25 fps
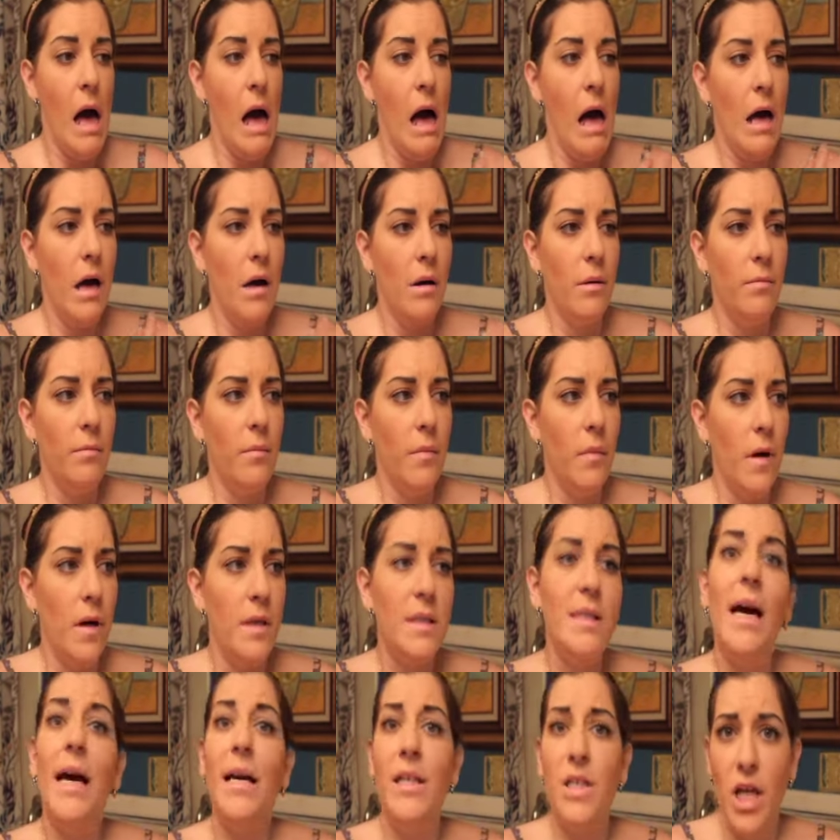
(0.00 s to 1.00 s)

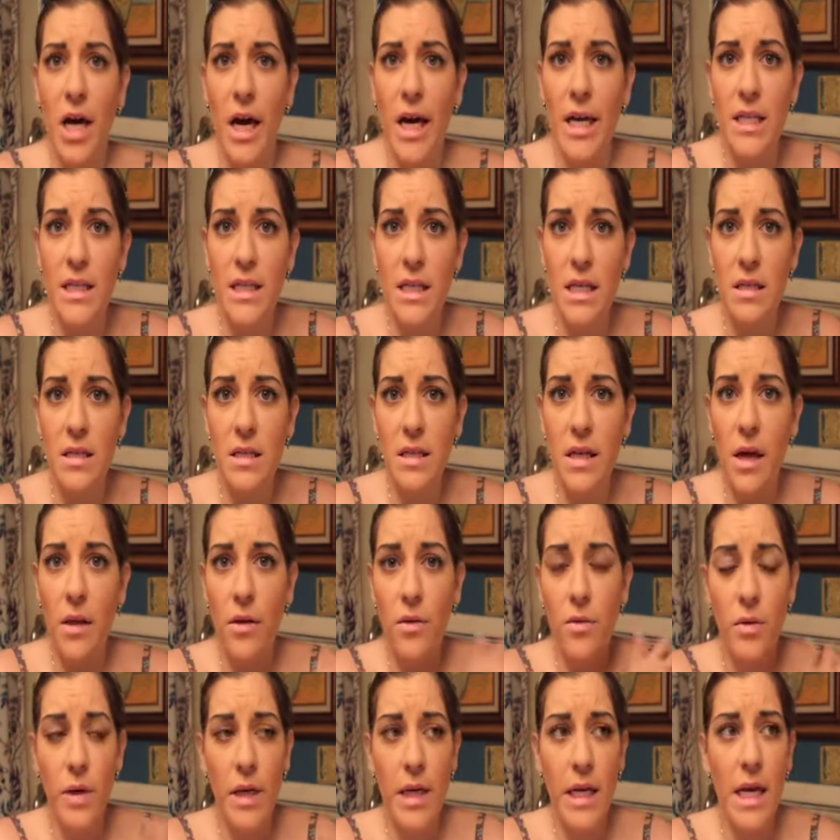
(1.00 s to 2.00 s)
Digize is the
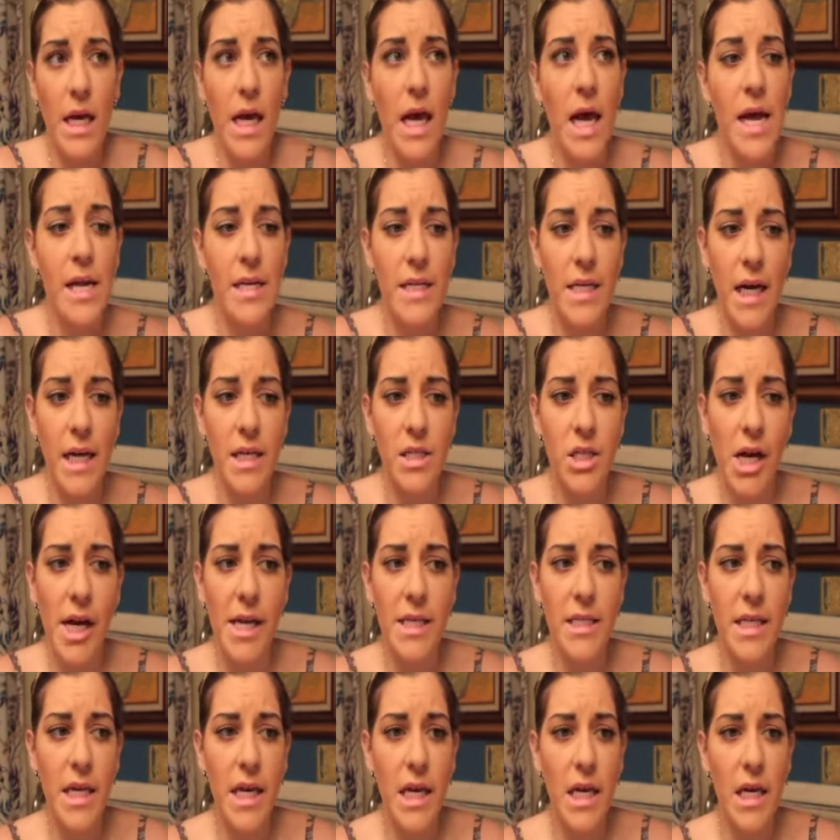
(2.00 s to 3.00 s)
other one, and
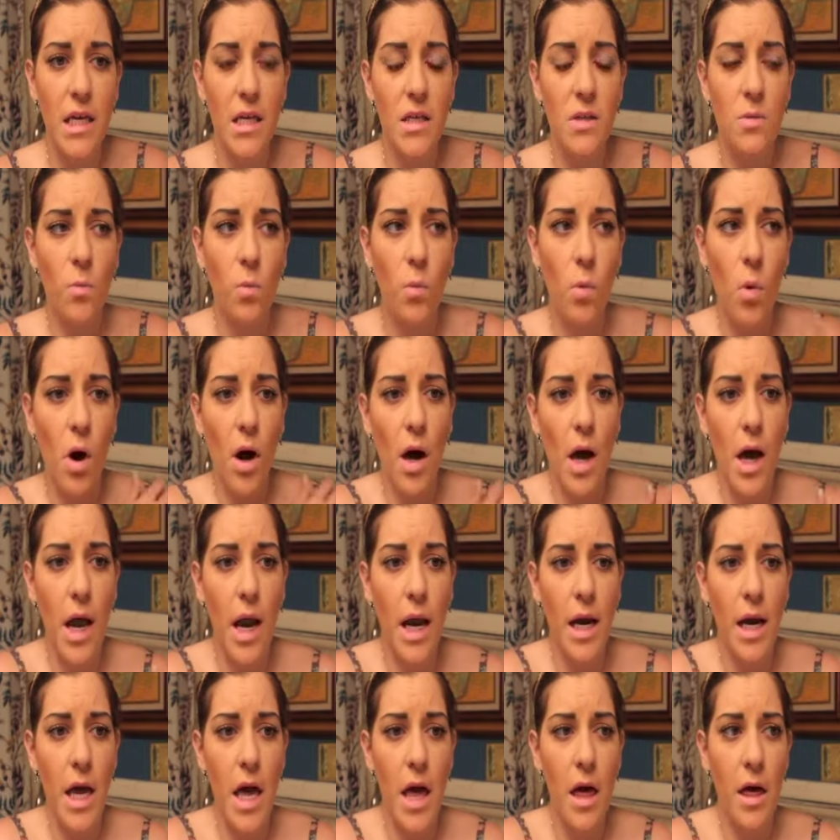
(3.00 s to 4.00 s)
Digize is
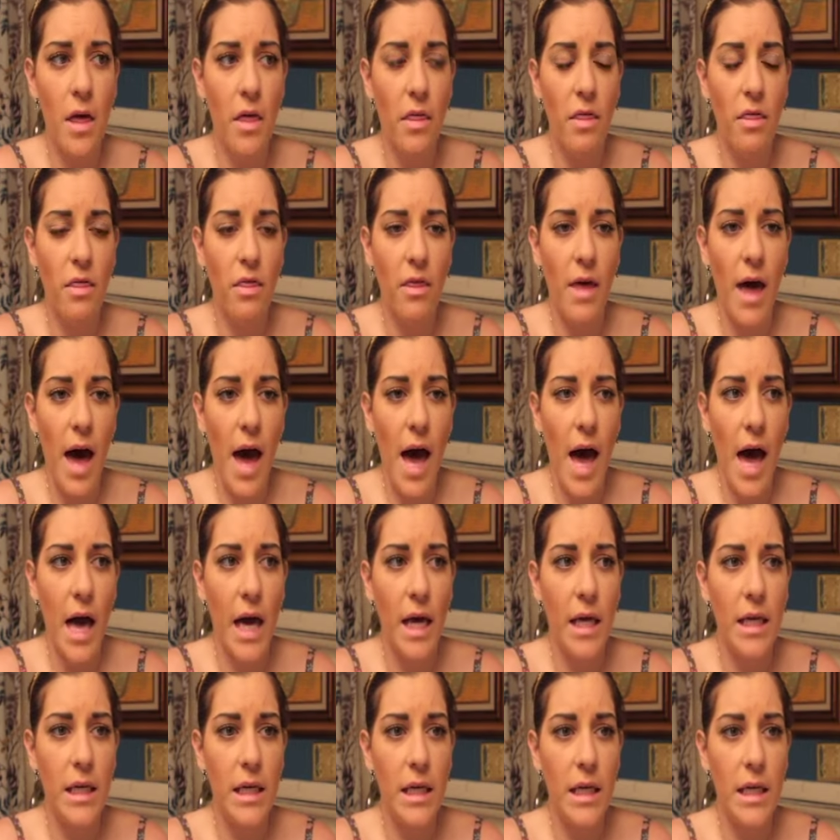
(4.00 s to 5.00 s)
one
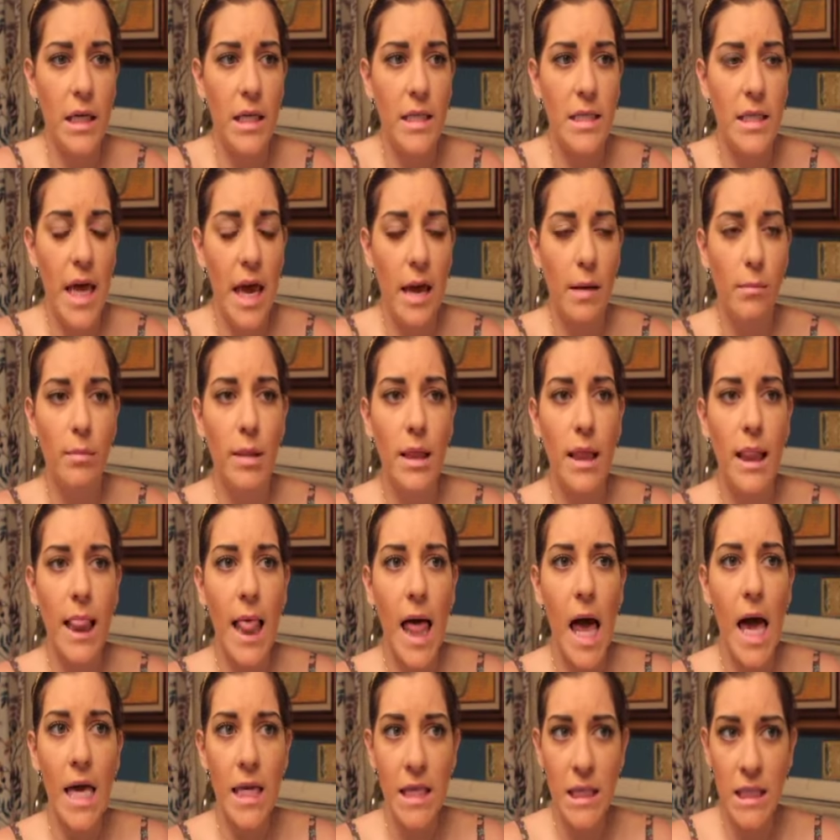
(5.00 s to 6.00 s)
that is a
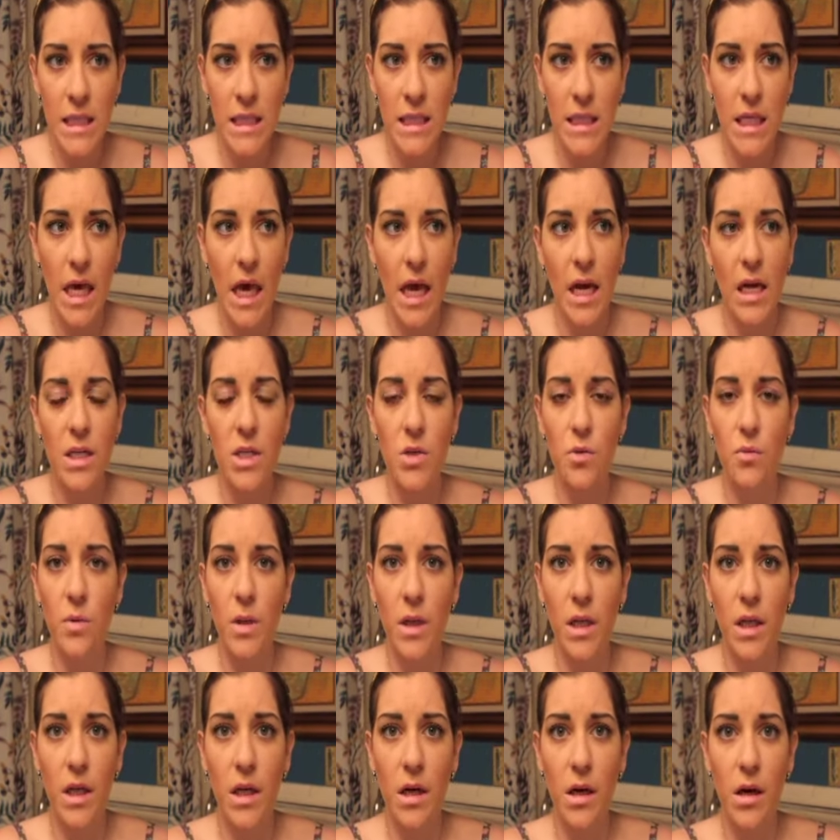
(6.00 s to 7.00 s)
blend, and it's
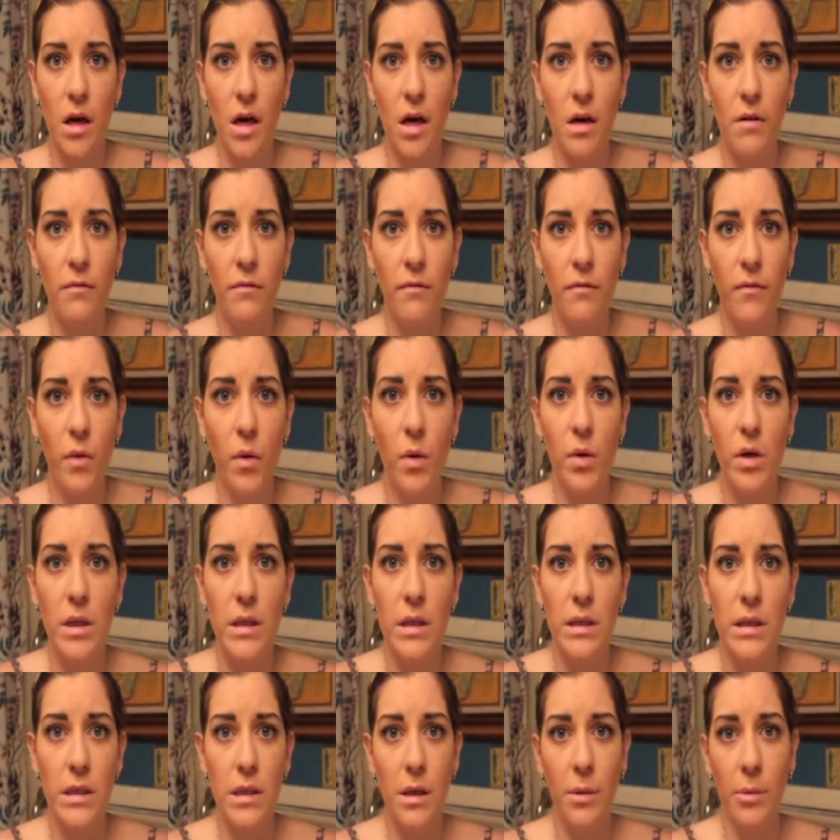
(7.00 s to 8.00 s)
really good
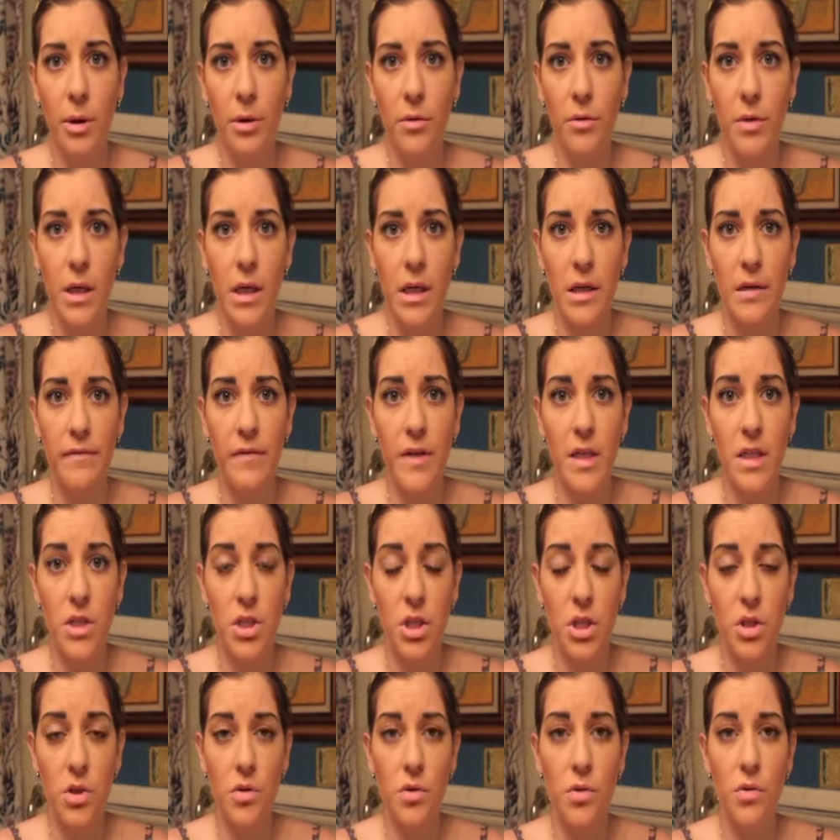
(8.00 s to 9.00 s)
for stomach related
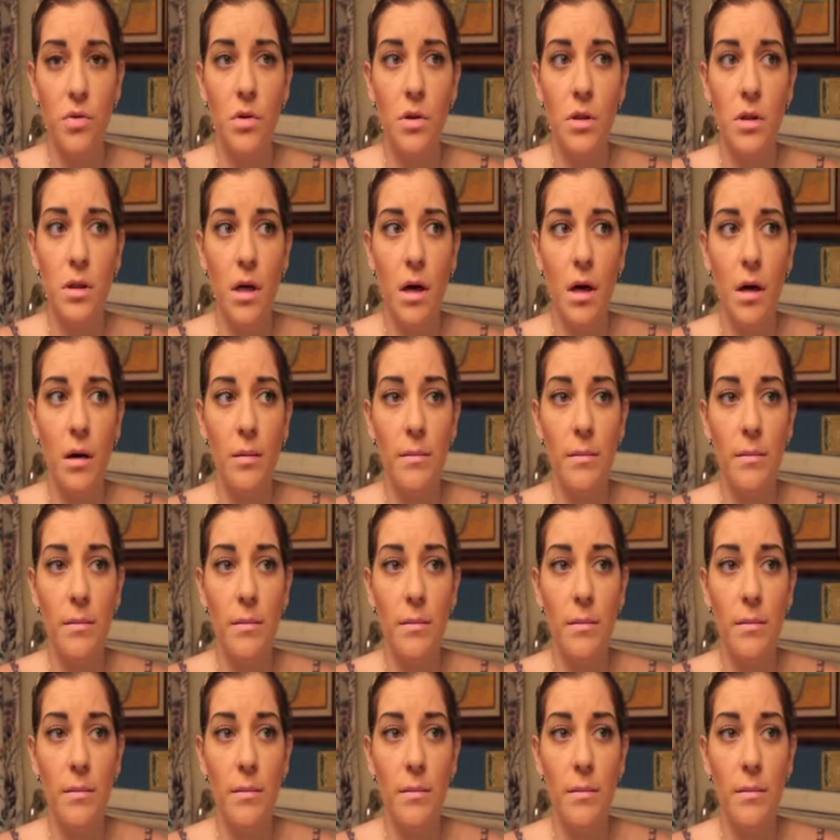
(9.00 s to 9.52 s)
issues,